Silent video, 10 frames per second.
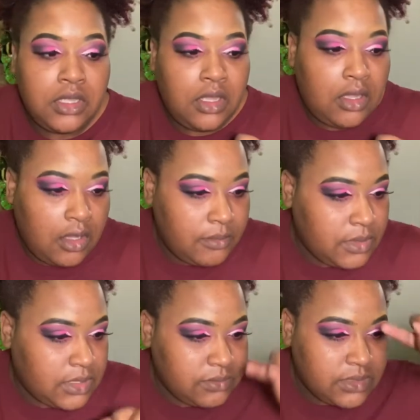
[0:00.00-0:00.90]
on
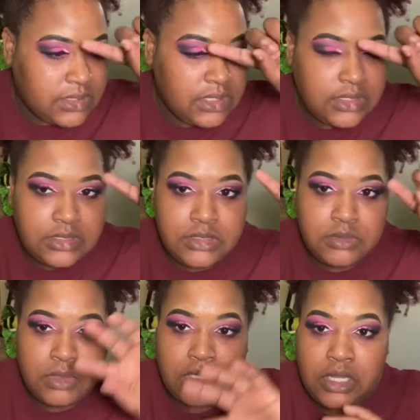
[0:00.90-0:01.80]
because my skin is
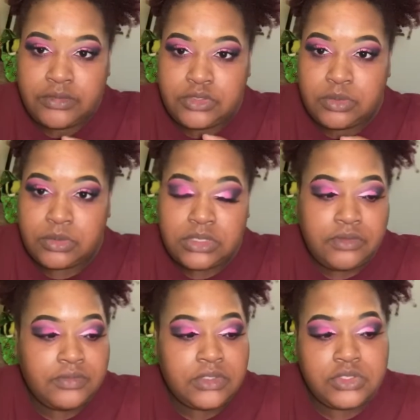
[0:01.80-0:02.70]
doing a lot of stupid
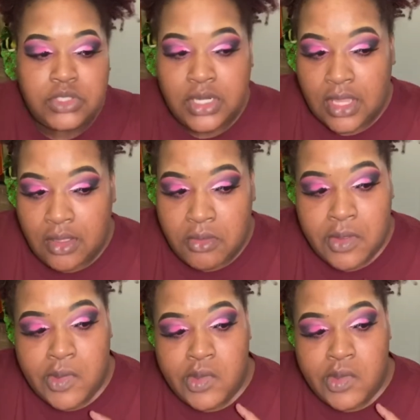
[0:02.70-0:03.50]
stuff and it's drying out.